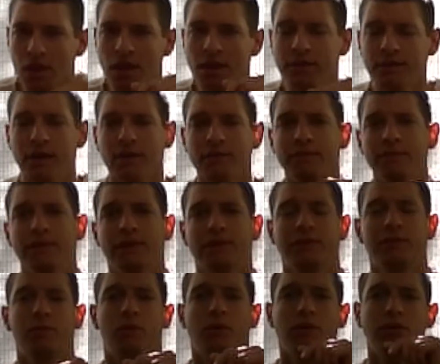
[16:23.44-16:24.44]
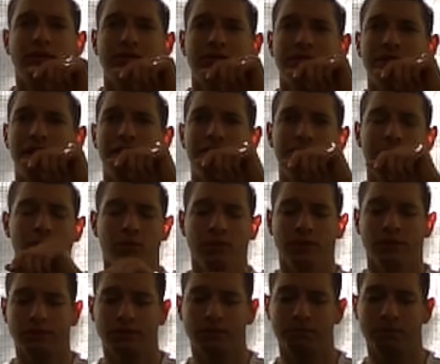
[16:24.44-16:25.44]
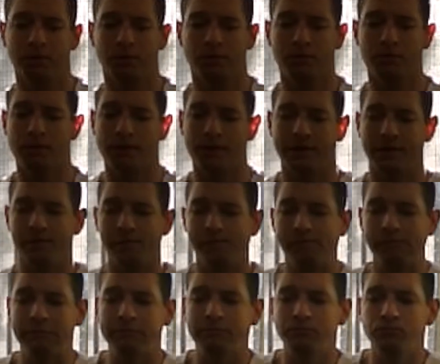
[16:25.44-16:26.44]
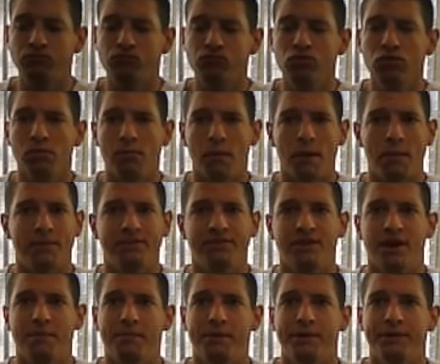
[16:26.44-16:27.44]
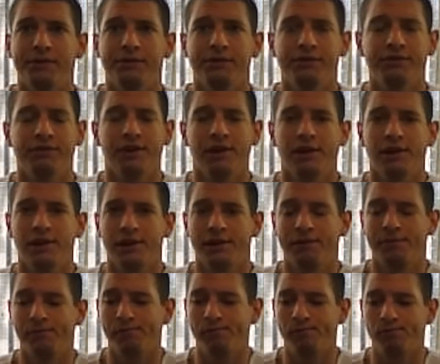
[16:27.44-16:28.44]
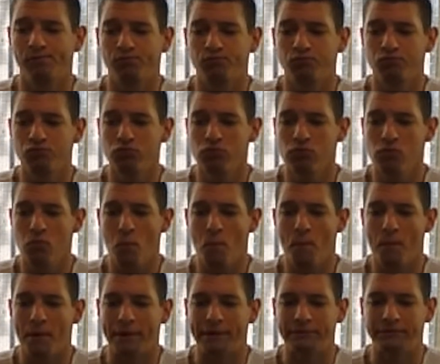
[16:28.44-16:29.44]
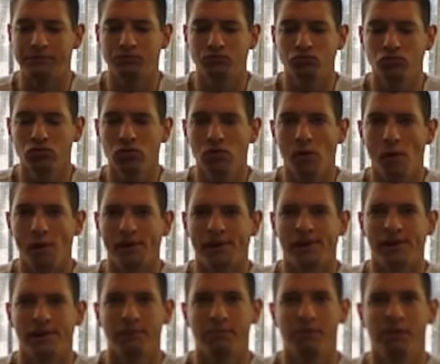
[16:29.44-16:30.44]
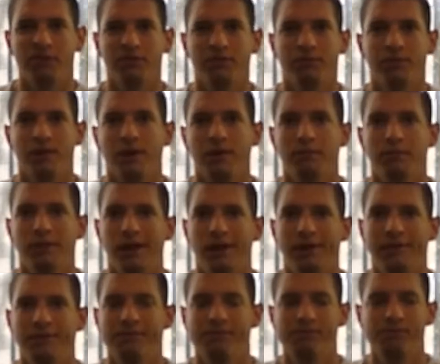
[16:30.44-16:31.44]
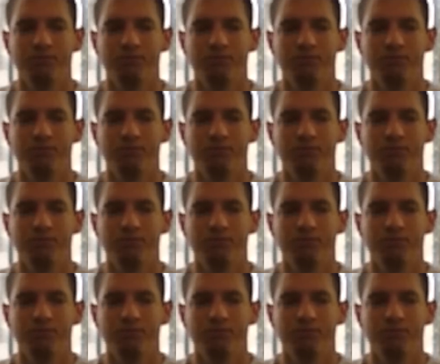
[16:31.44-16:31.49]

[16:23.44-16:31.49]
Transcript: I definitely like the walnuts a lot more without the miracle berry. Maybe it's that bitterness that I like, but it kind of makes them kind of bland.